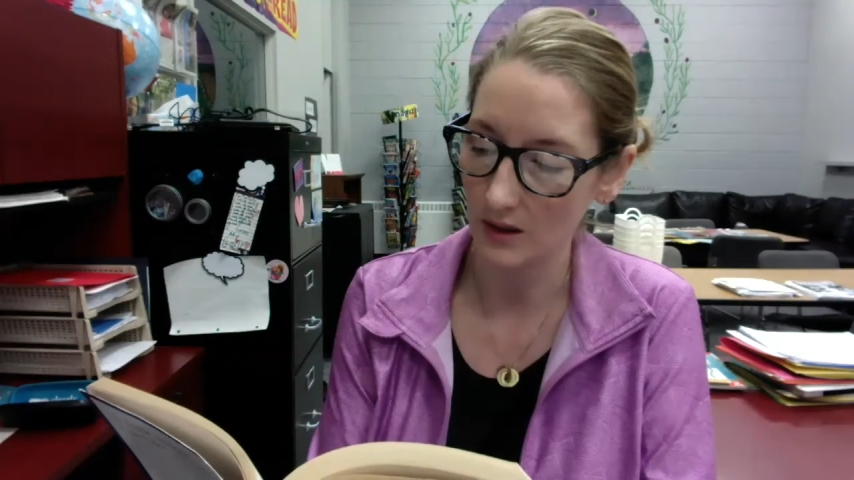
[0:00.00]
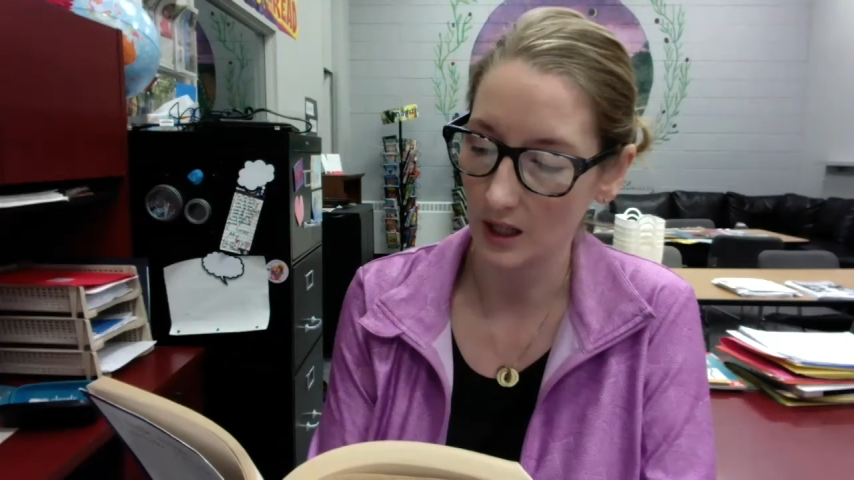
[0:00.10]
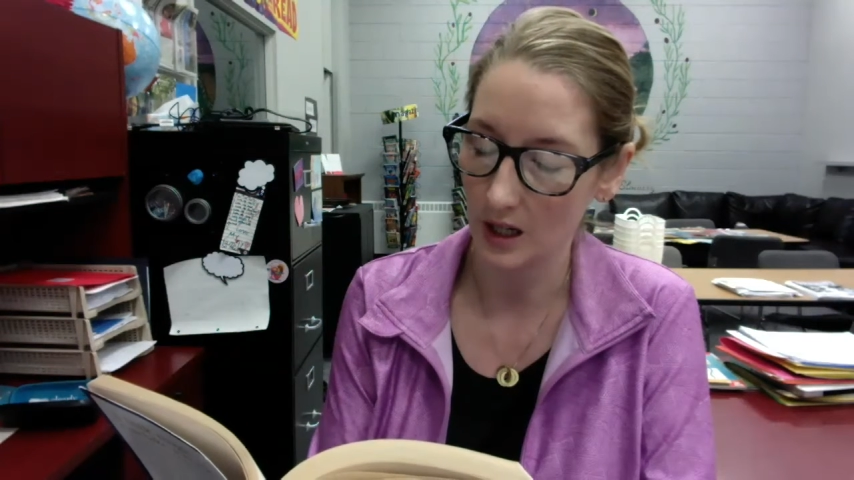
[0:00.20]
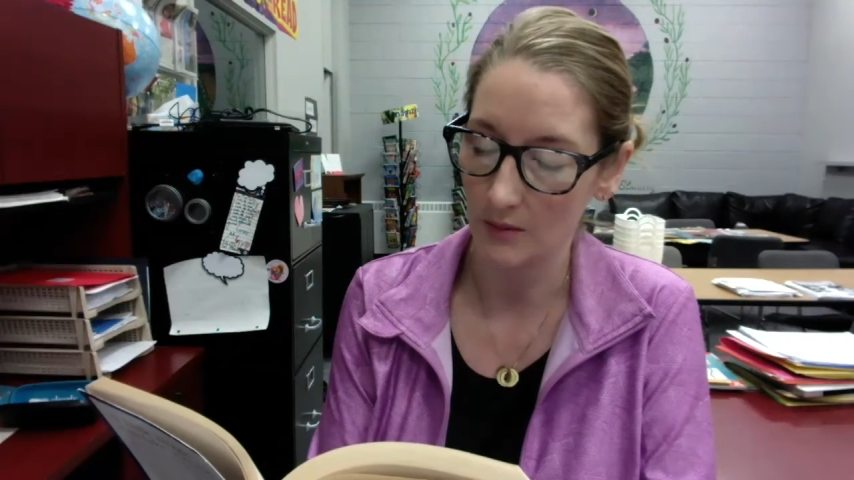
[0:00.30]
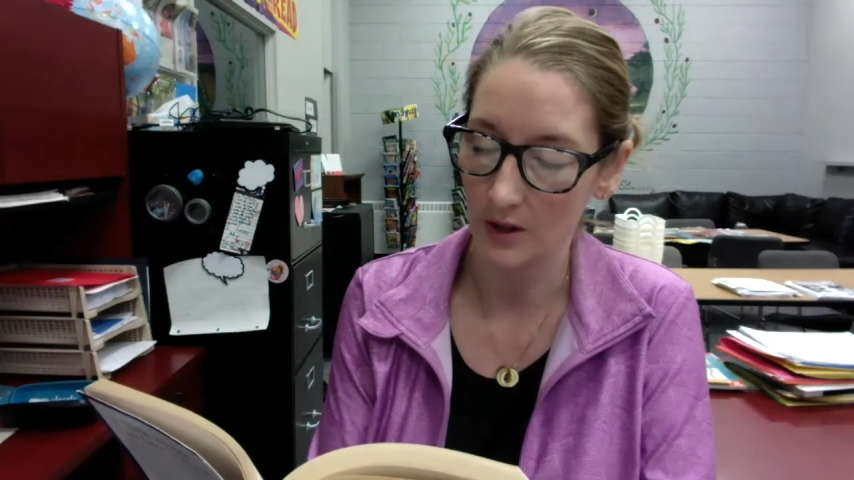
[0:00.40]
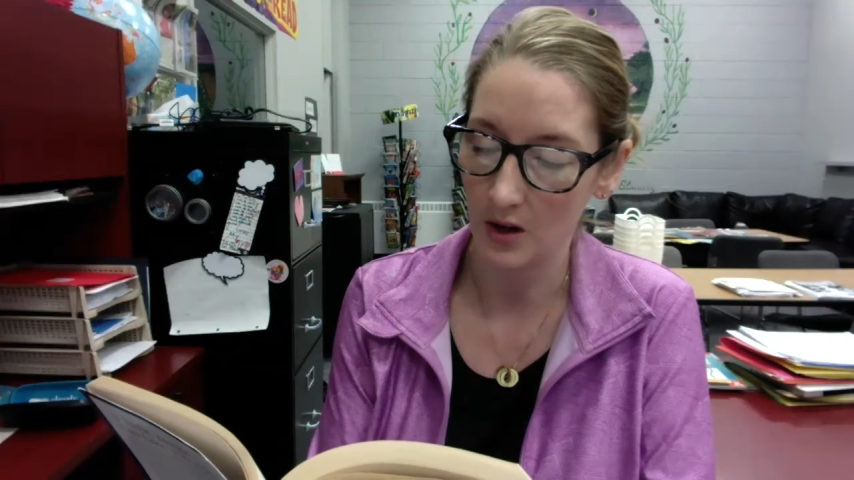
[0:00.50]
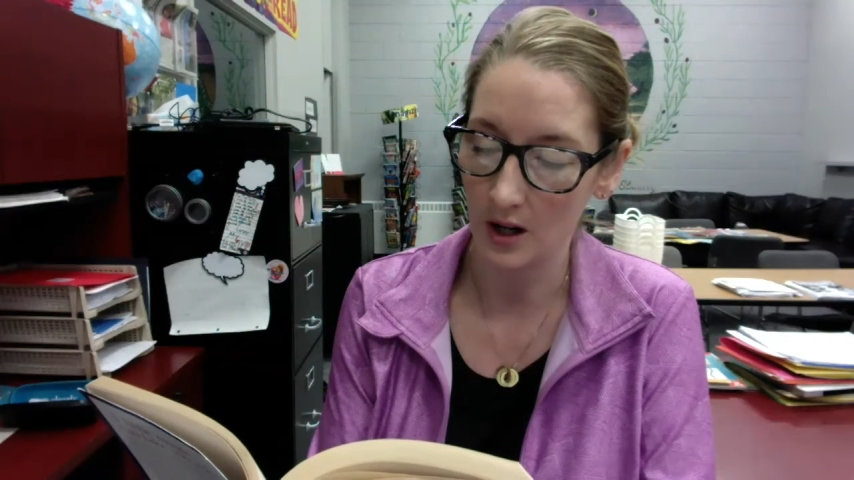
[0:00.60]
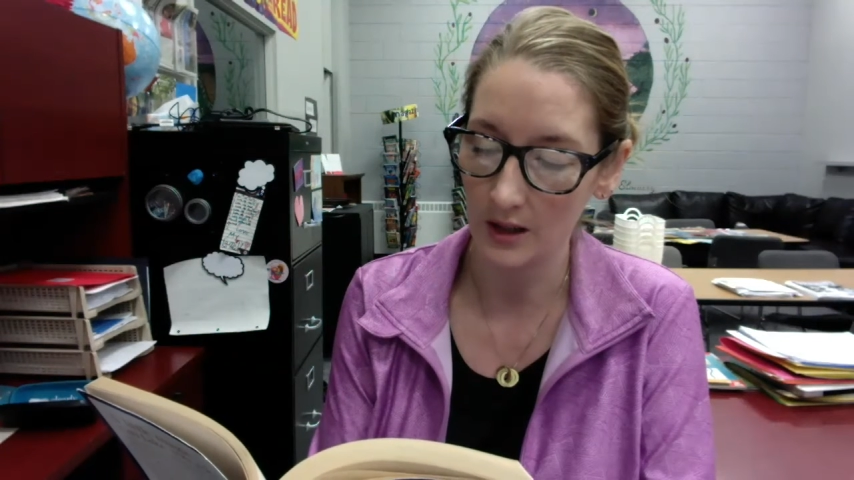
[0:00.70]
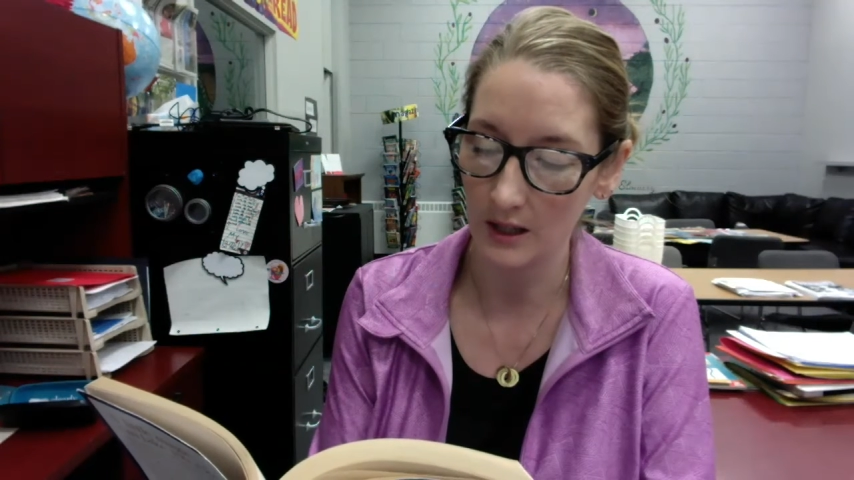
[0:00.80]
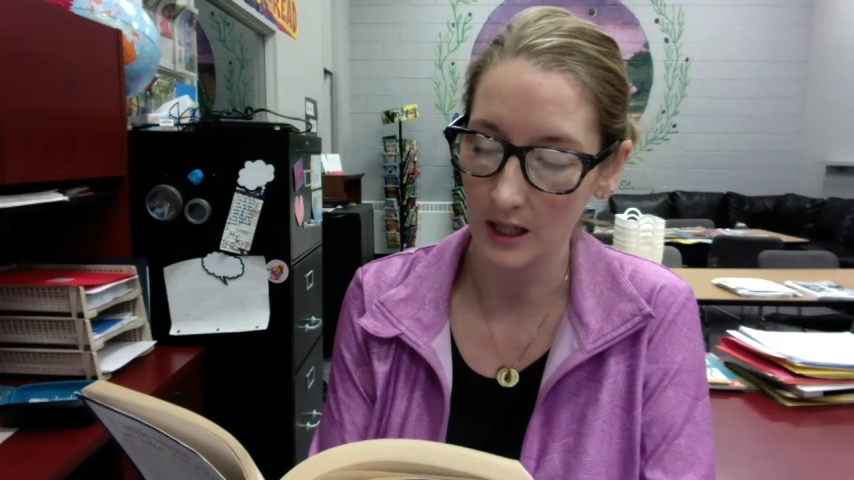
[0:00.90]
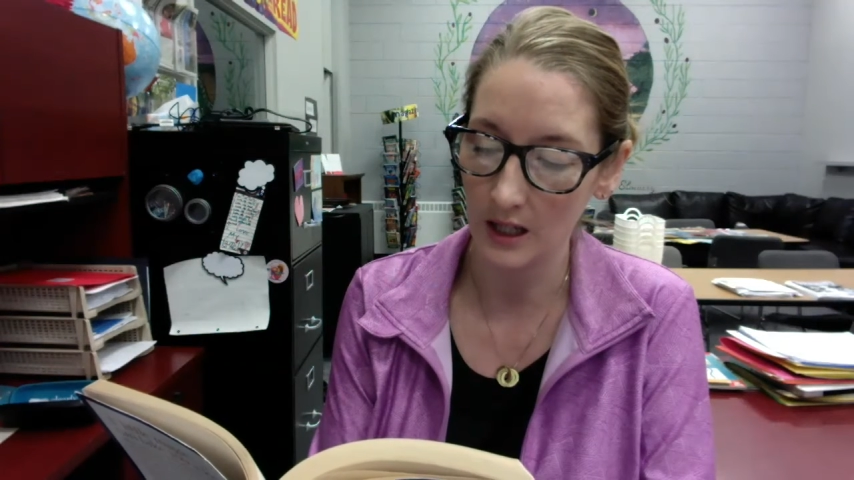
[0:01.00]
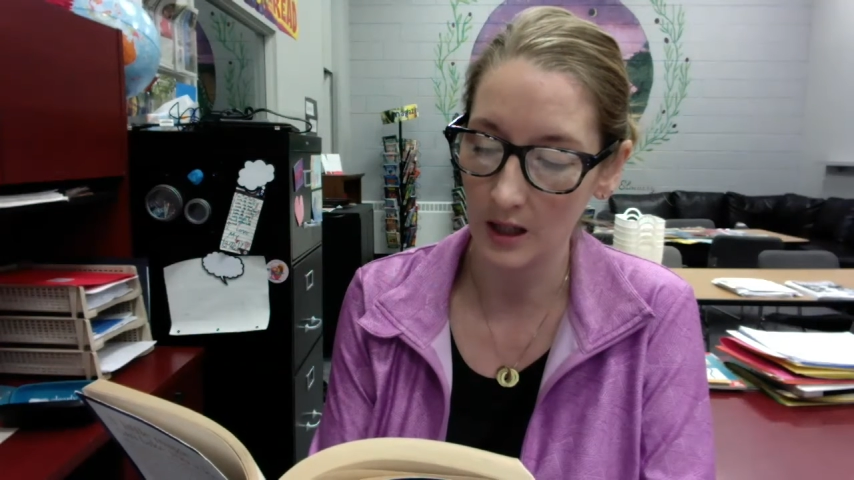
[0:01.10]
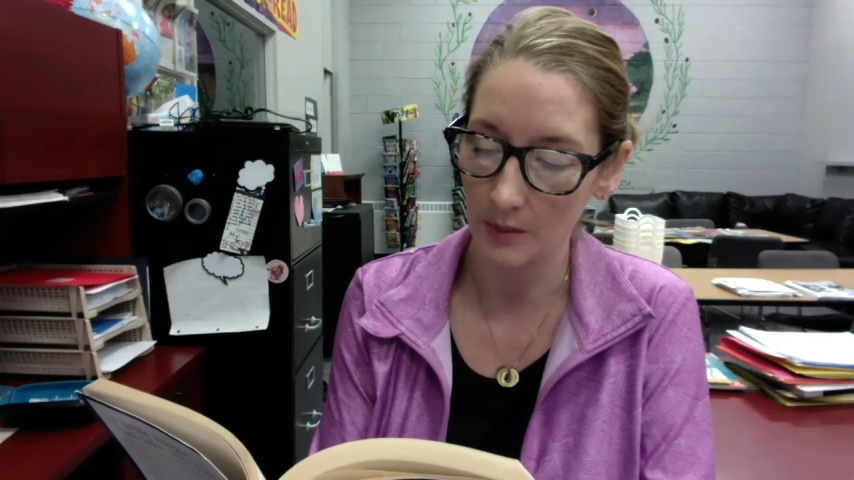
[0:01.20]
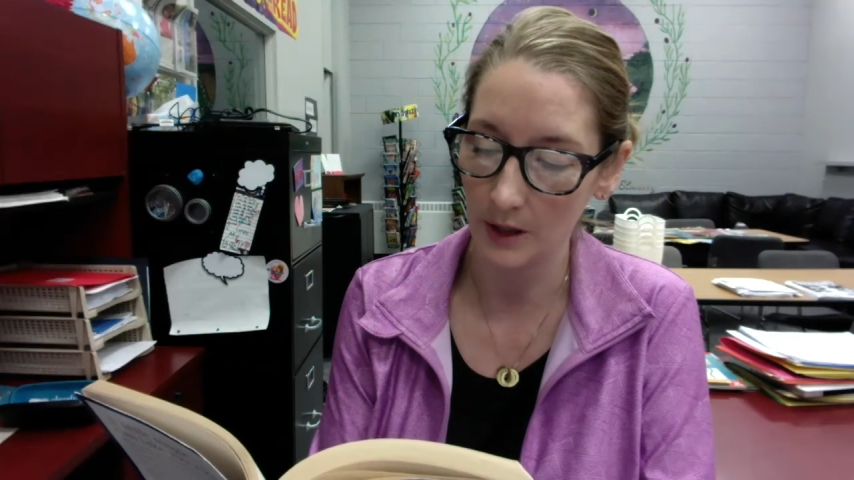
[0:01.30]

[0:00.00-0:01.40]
"I'm not staying up